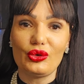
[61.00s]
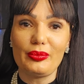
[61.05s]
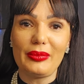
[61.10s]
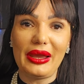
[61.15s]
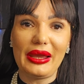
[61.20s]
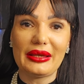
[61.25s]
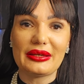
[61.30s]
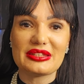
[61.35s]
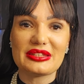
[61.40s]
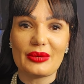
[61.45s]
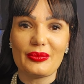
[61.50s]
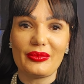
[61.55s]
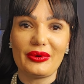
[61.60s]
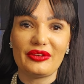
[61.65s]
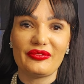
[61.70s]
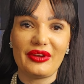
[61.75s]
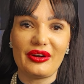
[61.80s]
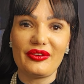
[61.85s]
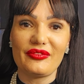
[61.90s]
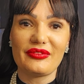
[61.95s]
make someone
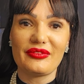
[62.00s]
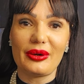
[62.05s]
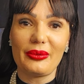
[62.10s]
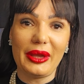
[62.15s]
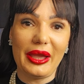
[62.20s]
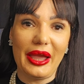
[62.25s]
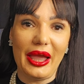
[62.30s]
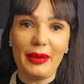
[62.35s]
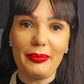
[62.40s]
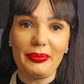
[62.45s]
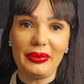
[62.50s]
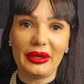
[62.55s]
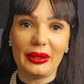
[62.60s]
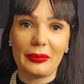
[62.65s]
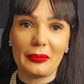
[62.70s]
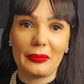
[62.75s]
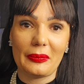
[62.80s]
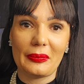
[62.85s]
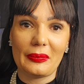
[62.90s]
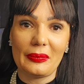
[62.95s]
very, very happy.
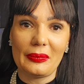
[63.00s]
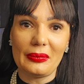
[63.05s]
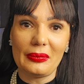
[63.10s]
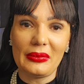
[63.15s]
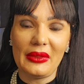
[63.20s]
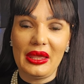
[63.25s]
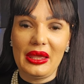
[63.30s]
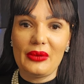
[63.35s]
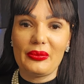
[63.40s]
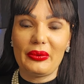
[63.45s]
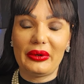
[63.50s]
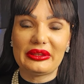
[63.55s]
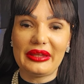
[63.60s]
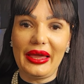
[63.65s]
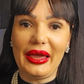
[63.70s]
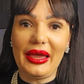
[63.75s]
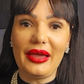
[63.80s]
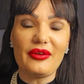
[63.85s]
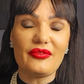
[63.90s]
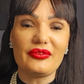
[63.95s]

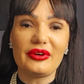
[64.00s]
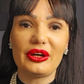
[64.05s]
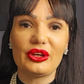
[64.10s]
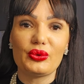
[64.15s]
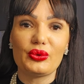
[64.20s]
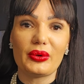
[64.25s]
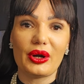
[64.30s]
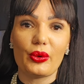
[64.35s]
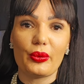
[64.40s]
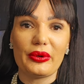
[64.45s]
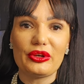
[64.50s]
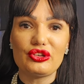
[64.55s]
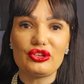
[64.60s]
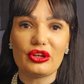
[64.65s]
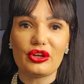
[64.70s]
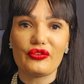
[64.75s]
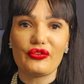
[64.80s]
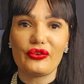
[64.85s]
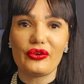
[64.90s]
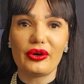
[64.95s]
Whatever you are wishing
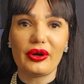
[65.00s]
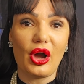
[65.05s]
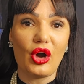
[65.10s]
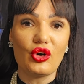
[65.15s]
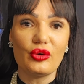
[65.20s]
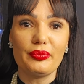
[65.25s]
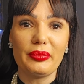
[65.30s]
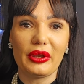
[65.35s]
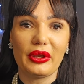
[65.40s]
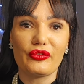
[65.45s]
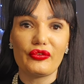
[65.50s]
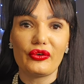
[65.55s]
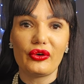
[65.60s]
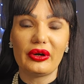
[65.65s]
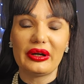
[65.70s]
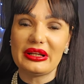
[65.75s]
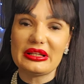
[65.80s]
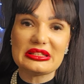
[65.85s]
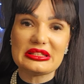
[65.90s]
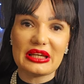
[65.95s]
for, hoping for,
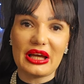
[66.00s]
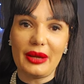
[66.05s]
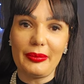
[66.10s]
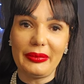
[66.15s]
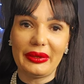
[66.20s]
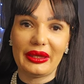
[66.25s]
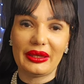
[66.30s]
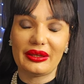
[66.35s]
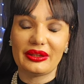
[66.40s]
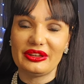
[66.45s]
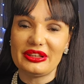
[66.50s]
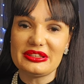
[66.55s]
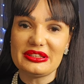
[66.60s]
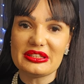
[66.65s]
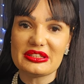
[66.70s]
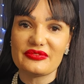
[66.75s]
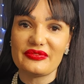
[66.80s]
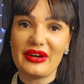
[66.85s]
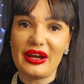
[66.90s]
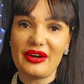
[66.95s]
it's coming. This is
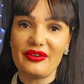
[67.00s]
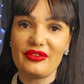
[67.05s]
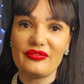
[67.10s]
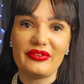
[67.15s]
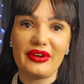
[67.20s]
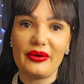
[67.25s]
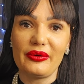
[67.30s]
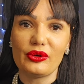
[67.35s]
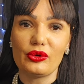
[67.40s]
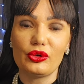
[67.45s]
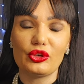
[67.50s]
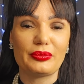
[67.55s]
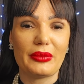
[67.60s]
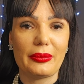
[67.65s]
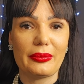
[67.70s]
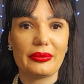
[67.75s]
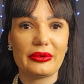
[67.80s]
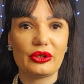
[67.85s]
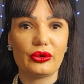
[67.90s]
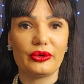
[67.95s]
very, very good.
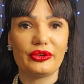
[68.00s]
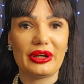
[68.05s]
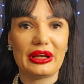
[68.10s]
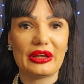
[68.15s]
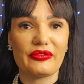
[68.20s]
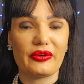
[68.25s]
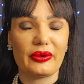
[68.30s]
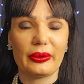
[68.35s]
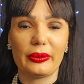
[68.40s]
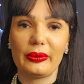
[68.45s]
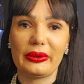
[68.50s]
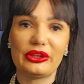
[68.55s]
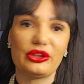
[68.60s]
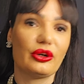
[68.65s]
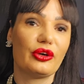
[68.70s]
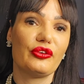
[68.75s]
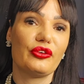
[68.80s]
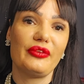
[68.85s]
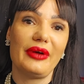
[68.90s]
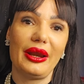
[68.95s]
Maybe you're dealing with your
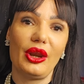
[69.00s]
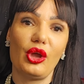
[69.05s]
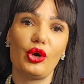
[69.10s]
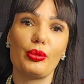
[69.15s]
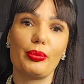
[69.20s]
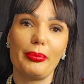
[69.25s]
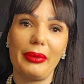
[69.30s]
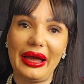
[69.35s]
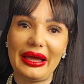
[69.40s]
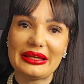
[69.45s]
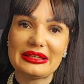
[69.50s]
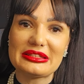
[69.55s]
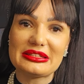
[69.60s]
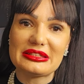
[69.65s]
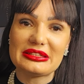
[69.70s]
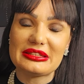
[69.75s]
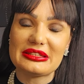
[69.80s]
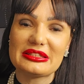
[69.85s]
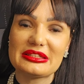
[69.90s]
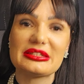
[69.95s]
fellow
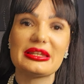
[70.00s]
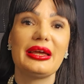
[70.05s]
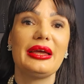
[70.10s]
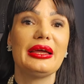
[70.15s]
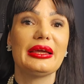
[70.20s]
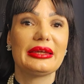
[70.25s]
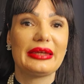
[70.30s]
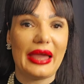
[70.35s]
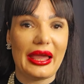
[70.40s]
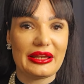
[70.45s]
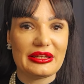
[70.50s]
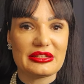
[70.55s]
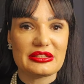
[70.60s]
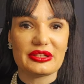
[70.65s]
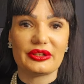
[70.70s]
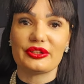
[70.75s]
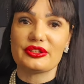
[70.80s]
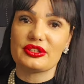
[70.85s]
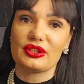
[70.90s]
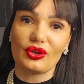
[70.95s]
Pisces,
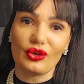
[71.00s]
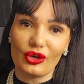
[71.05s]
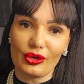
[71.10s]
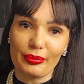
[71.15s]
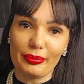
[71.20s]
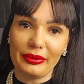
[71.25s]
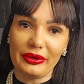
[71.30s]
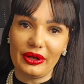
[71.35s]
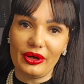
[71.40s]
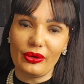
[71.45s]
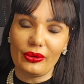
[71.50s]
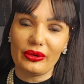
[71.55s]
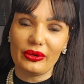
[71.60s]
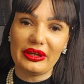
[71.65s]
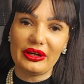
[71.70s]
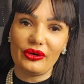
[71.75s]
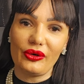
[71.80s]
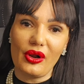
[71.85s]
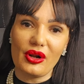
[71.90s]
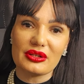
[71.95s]
Cancer, Scorpio
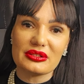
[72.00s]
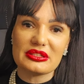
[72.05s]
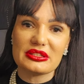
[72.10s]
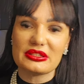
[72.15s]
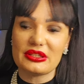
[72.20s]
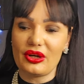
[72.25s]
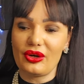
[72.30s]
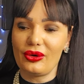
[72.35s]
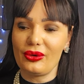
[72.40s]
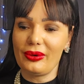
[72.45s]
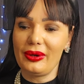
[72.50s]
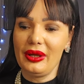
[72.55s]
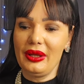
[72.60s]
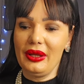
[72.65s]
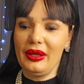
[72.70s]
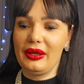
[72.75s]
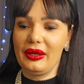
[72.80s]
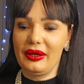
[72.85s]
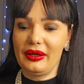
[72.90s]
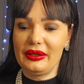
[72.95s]
here also.
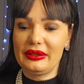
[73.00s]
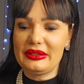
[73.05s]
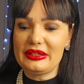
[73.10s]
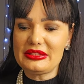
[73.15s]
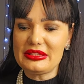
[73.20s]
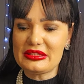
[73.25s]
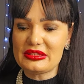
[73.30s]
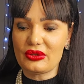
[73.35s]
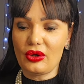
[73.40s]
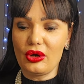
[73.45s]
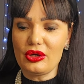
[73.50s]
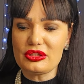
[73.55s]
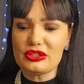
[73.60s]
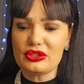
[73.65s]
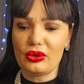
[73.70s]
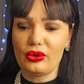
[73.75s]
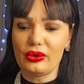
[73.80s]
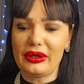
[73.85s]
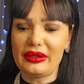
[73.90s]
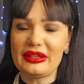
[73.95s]
This is also,
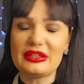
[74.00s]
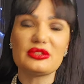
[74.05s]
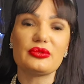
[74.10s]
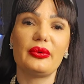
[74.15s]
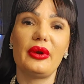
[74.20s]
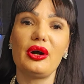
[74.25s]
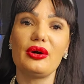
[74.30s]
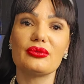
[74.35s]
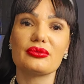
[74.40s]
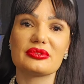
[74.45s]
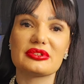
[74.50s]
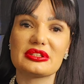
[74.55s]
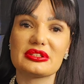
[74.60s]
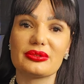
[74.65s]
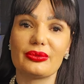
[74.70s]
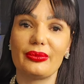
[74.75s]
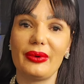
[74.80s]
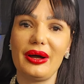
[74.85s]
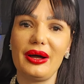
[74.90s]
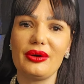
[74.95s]
look at this rose.
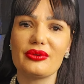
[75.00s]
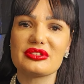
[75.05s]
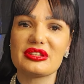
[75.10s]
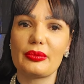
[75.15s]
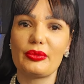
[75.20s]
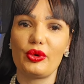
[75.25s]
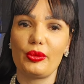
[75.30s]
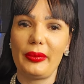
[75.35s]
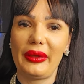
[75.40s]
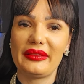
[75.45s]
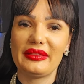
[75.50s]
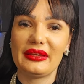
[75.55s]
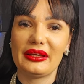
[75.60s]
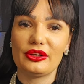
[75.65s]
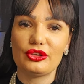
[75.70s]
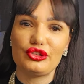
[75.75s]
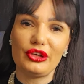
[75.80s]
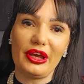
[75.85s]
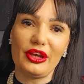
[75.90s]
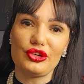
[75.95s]
Wow, some romantic
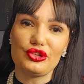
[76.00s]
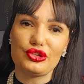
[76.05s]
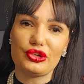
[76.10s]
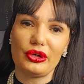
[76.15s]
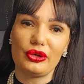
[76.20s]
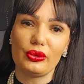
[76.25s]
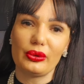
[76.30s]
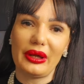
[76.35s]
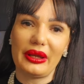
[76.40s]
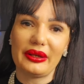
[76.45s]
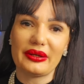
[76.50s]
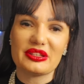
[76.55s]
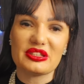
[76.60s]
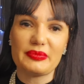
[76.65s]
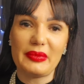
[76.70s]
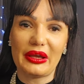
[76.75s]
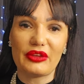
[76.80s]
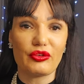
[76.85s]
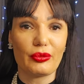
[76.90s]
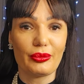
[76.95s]
gesture you can
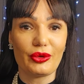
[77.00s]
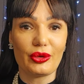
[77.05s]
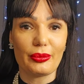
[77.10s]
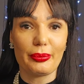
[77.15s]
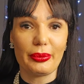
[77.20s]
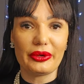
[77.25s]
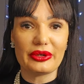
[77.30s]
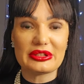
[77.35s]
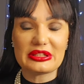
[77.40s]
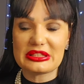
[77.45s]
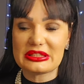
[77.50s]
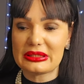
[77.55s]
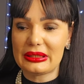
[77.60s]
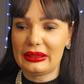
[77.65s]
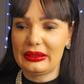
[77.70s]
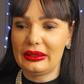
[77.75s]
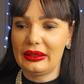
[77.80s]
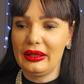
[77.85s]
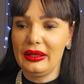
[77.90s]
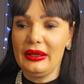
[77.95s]
expect from your
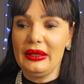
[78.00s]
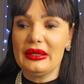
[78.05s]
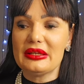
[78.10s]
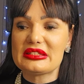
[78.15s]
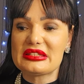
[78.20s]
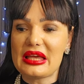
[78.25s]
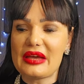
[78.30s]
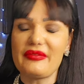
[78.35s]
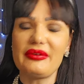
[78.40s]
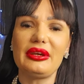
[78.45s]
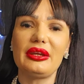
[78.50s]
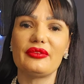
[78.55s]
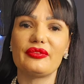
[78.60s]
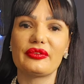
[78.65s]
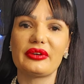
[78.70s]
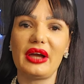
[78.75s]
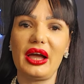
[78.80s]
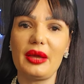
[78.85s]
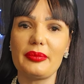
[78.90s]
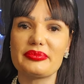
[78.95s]
person. Seven of
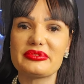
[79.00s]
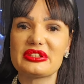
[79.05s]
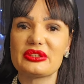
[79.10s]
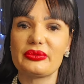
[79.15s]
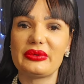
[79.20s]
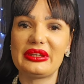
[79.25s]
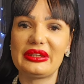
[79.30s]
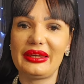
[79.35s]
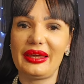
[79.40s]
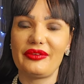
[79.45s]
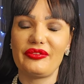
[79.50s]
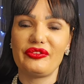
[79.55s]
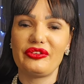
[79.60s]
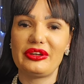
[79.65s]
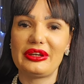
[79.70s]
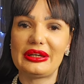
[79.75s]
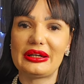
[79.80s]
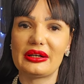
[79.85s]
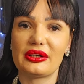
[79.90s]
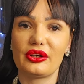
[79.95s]
Cups. So we have
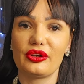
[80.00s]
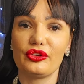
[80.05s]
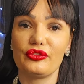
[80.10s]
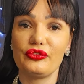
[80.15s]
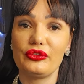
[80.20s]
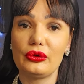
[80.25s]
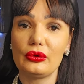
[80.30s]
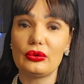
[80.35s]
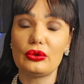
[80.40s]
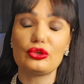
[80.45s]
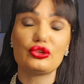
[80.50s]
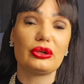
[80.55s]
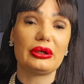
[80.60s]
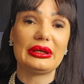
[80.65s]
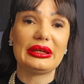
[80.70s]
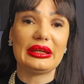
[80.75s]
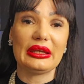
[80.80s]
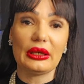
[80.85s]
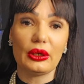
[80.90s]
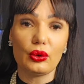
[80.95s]
here confusion,
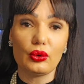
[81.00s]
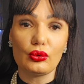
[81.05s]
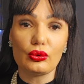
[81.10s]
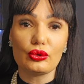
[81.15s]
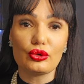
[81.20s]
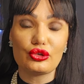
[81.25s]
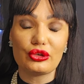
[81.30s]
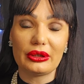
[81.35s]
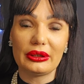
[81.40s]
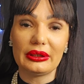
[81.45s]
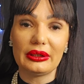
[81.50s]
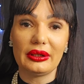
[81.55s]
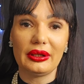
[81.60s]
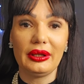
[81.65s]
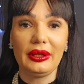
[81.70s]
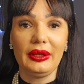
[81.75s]
illusion,